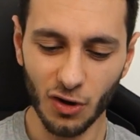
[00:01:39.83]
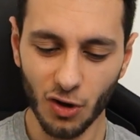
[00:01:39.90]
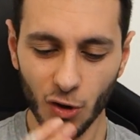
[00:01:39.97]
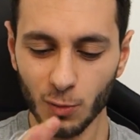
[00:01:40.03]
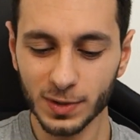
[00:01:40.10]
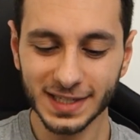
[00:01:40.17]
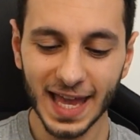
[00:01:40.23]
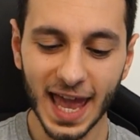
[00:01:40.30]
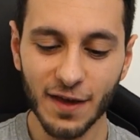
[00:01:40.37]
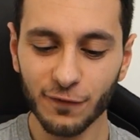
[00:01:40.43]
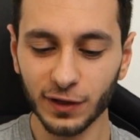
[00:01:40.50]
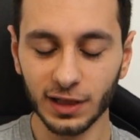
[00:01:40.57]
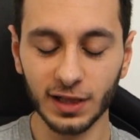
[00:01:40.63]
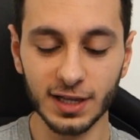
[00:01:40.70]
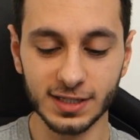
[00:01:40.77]
almost
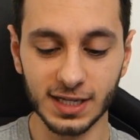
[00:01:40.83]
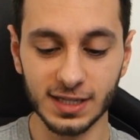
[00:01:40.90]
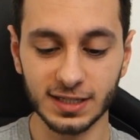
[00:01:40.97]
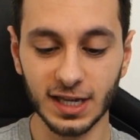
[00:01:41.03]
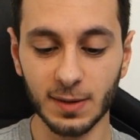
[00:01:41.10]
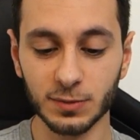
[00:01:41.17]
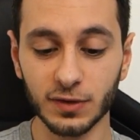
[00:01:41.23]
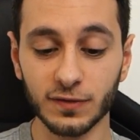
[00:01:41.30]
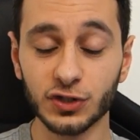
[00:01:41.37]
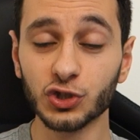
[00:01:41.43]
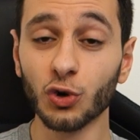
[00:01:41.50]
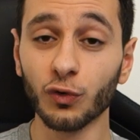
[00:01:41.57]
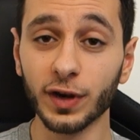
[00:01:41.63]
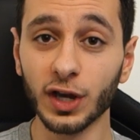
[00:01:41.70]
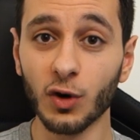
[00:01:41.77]
effortless in terms of
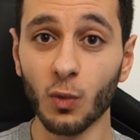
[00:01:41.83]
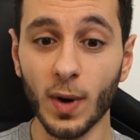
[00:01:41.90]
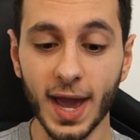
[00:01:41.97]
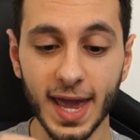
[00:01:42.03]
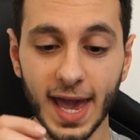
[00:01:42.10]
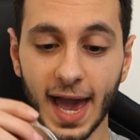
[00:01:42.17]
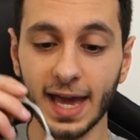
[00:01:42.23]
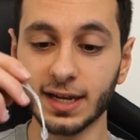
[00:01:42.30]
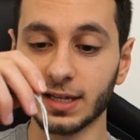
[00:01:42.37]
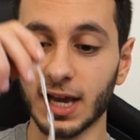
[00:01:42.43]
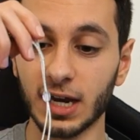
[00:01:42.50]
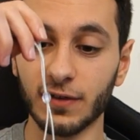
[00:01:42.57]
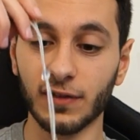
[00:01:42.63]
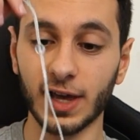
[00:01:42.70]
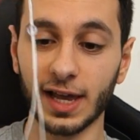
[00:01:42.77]
storing away and
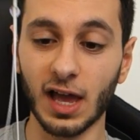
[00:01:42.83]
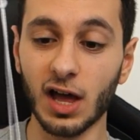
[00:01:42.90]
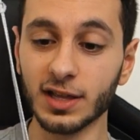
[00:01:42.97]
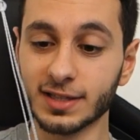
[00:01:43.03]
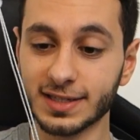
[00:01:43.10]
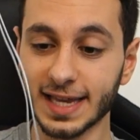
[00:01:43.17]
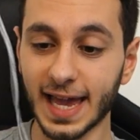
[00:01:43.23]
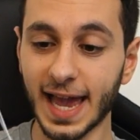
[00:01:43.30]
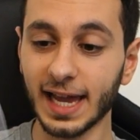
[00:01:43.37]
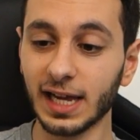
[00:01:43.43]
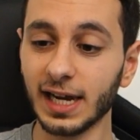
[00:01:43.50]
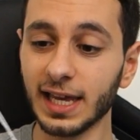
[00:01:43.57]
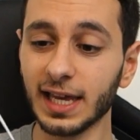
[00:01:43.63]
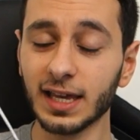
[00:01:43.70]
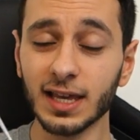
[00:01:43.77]
kind of like
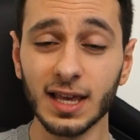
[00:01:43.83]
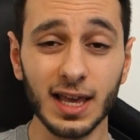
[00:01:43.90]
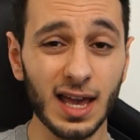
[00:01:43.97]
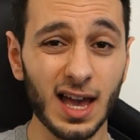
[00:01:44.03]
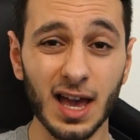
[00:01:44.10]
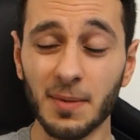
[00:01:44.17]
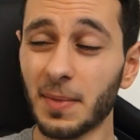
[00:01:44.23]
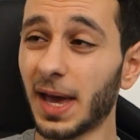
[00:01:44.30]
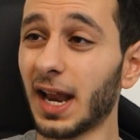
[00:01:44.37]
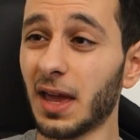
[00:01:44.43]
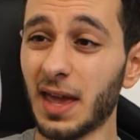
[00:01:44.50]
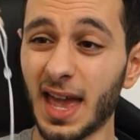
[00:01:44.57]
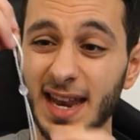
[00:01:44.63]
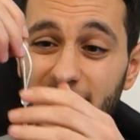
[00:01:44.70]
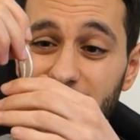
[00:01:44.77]
untangling,
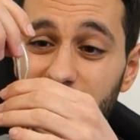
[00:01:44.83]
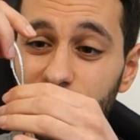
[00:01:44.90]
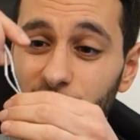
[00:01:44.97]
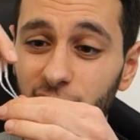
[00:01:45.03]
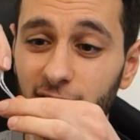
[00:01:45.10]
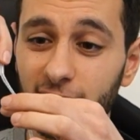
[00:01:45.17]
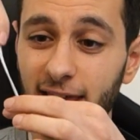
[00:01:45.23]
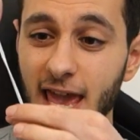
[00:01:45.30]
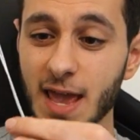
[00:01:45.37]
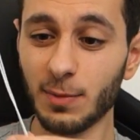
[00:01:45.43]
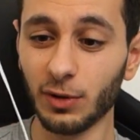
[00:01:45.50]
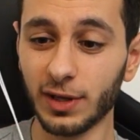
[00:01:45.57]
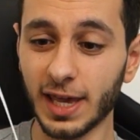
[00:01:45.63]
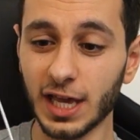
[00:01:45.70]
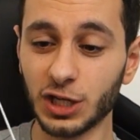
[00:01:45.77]
and even the
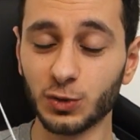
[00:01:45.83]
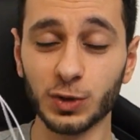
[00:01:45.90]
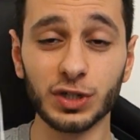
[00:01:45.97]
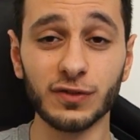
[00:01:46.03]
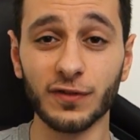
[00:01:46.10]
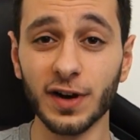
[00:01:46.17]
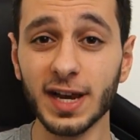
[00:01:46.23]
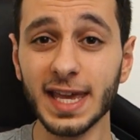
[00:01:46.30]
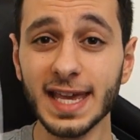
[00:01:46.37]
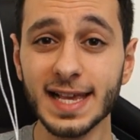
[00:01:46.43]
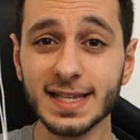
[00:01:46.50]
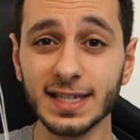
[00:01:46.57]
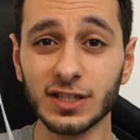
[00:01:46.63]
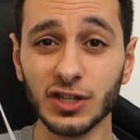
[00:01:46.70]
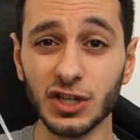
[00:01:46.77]
cable kinch, which is very
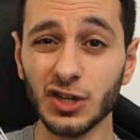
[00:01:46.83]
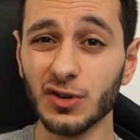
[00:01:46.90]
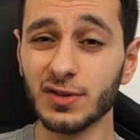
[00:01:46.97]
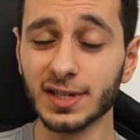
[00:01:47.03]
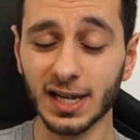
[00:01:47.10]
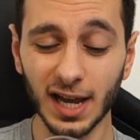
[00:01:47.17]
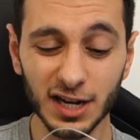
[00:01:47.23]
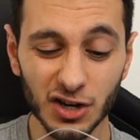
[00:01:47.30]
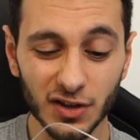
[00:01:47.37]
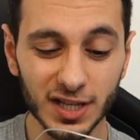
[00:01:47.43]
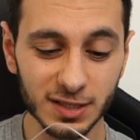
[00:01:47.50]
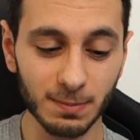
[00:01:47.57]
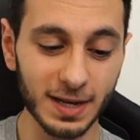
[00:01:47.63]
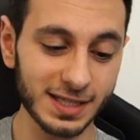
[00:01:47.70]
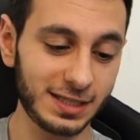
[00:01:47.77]
easy to use. And I know
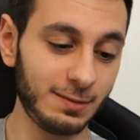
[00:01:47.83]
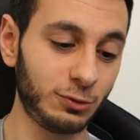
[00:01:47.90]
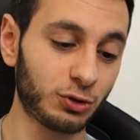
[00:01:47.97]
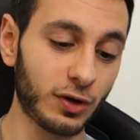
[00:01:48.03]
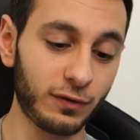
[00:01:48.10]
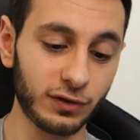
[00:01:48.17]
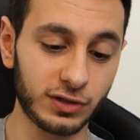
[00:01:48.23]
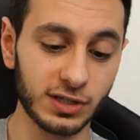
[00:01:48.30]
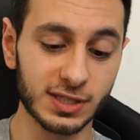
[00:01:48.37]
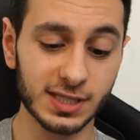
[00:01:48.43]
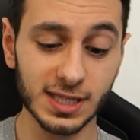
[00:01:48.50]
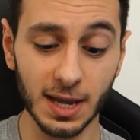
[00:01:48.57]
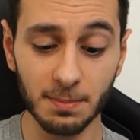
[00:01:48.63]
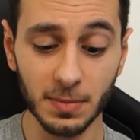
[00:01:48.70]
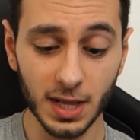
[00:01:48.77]
this might seem trivial to
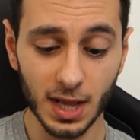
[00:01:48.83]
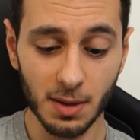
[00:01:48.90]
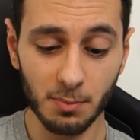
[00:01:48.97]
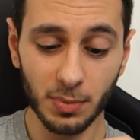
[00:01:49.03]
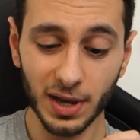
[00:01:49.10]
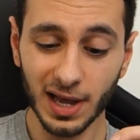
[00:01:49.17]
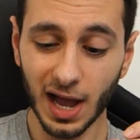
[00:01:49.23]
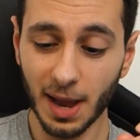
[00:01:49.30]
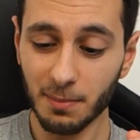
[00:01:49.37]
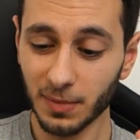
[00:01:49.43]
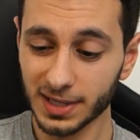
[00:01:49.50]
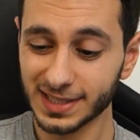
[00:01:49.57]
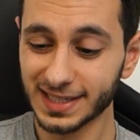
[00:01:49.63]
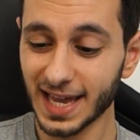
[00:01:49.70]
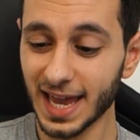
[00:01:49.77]
some, but I
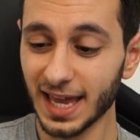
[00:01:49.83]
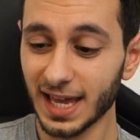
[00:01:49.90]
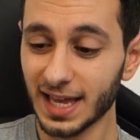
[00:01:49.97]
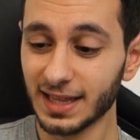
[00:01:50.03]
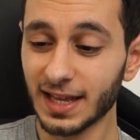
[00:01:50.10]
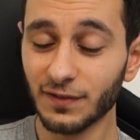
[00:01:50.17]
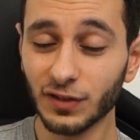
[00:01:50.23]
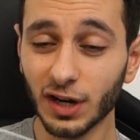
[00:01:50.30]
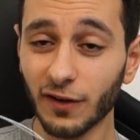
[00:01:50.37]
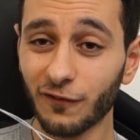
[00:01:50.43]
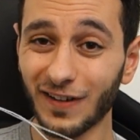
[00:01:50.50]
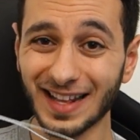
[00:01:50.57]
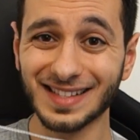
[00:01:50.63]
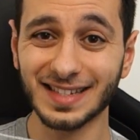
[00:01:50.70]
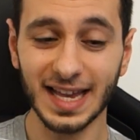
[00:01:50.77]
must say they've done a
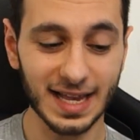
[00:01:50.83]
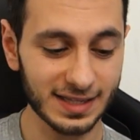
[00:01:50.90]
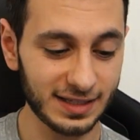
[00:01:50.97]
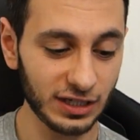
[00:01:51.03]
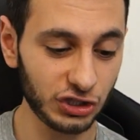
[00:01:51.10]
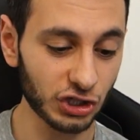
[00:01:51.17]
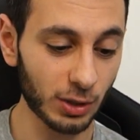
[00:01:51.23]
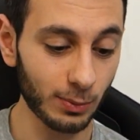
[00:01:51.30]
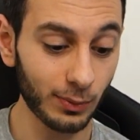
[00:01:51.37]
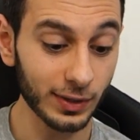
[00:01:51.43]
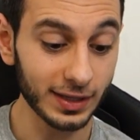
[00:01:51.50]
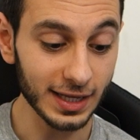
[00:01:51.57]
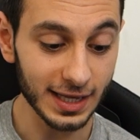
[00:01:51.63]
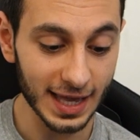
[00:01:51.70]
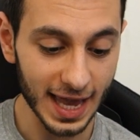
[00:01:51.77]
fantastic job
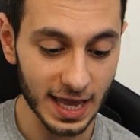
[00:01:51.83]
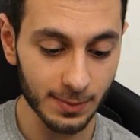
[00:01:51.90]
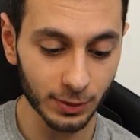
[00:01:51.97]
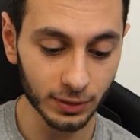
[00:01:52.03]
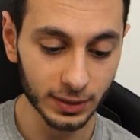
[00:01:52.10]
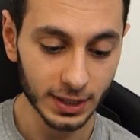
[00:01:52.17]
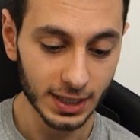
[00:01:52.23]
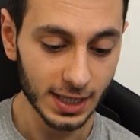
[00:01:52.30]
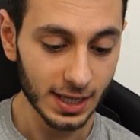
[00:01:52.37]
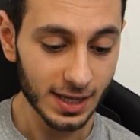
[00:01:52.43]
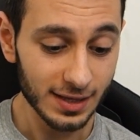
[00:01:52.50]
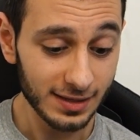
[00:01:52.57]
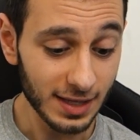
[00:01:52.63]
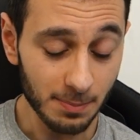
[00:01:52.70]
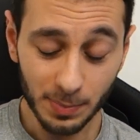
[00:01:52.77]
with the cable.
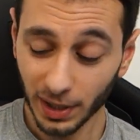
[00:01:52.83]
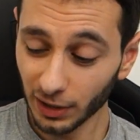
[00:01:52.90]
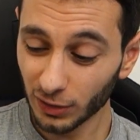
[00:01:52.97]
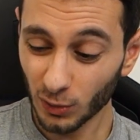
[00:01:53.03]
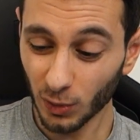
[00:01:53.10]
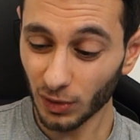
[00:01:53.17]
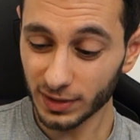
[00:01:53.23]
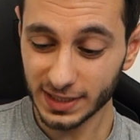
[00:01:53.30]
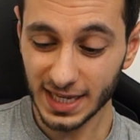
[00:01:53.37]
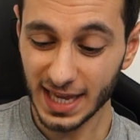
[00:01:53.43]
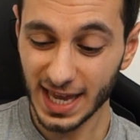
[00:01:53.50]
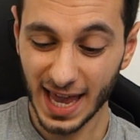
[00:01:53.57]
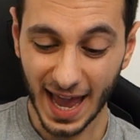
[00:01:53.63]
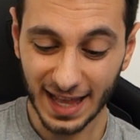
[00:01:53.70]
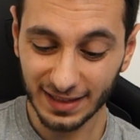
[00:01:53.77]
The build
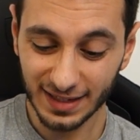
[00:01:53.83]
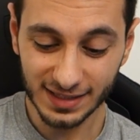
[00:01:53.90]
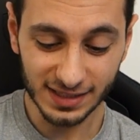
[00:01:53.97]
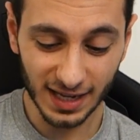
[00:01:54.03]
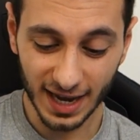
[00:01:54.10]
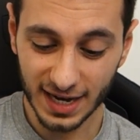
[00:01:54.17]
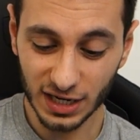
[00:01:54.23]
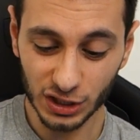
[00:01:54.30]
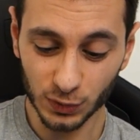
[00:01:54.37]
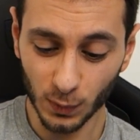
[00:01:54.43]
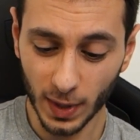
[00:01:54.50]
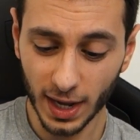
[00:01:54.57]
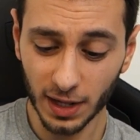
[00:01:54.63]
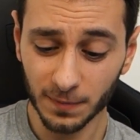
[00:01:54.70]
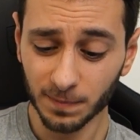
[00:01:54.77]
quality and design as
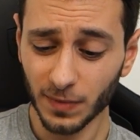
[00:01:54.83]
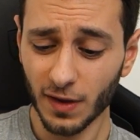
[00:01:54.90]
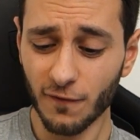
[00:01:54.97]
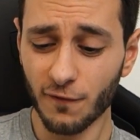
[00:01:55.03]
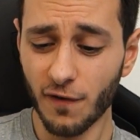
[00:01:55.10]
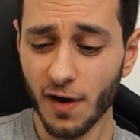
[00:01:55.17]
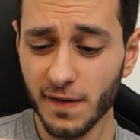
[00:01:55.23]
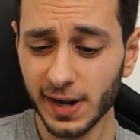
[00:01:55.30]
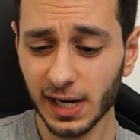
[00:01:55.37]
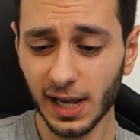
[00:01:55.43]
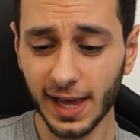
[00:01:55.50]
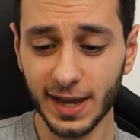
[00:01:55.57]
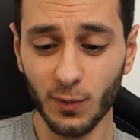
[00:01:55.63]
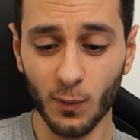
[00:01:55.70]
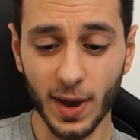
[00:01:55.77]
well, very
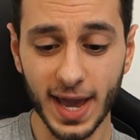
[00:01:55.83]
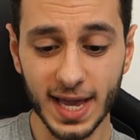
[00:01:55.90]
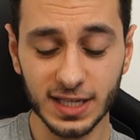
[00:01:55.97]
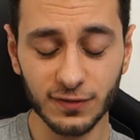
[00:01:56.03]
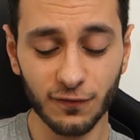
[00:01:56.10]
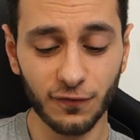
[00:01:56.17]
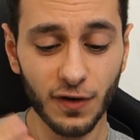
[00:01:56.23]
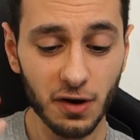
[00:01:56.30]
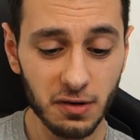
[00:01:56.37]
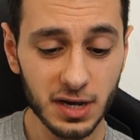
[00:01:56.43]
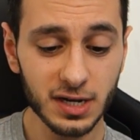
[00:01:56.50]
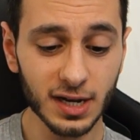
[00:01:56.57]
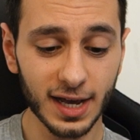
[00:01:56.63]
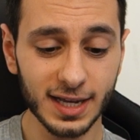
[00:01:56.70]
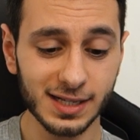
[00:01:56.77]
lightweight, very
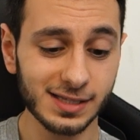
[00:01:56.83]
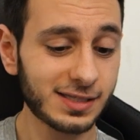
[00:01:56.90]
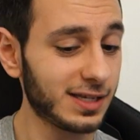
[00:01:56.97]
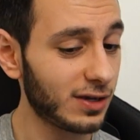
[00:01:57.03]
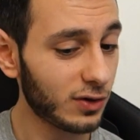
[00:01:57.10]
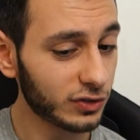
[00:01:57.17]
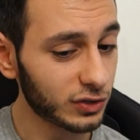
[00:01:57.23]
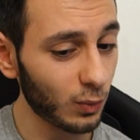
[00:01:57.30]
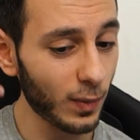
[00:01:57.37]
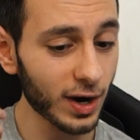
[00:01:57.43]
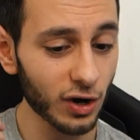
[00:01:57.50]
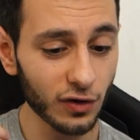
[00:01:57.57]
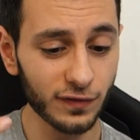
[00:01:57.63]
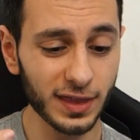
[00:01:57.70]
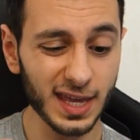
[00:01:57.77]
nice to
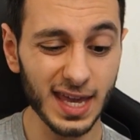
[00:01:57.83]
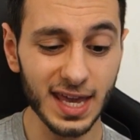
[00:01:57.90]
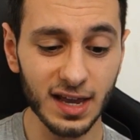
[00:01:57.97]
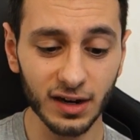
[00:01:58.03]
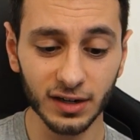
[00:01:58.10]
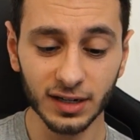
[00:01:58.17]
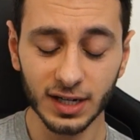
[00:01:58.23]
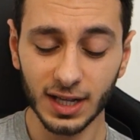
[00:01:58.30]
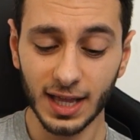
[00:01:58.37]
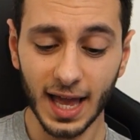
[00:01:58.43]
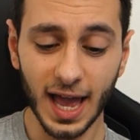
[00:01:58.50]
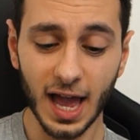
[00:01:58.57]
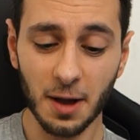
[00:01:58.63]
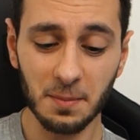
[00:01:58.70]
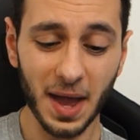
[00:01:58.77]
wear over the ear,
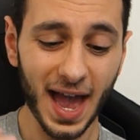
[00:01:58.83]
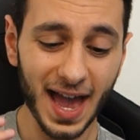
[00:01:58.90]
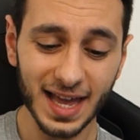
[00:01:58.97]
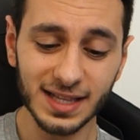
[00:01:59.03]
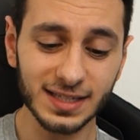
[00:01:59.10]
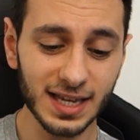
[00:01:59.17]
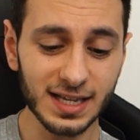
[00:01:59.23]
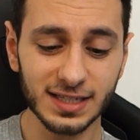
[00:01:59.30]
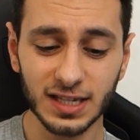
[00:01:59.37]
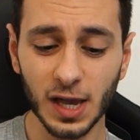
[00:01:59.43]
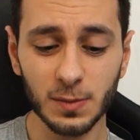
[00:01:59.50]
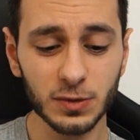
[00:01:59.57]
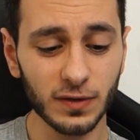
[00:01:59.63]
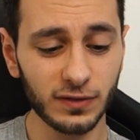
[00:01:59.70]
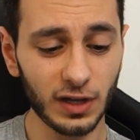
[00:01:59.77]
and in
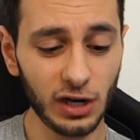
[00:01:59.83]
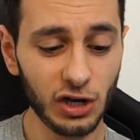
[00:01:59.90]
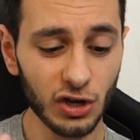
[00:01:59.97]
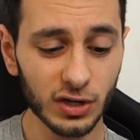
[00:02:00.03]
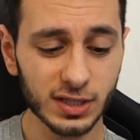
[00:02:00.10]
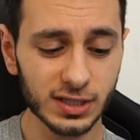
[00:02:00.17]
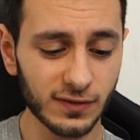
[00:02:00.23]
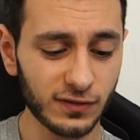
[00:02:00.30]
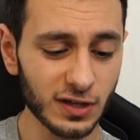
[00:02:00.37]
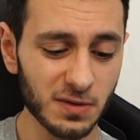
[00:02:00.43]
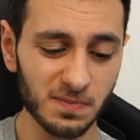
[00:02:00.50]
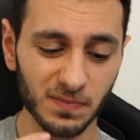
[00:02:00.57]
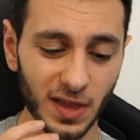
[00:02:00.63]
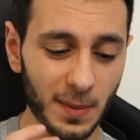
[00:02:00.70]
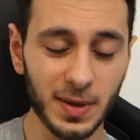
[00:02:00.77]
terms of the looks of
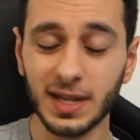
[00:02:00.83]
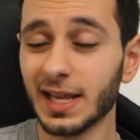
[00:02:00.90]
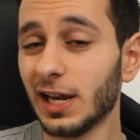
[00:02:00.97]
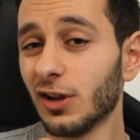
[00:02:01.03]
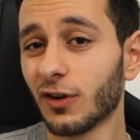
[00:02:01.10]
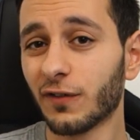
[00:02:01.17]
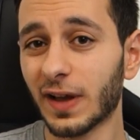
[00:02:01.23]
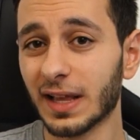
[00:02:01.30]
them, I mean, they look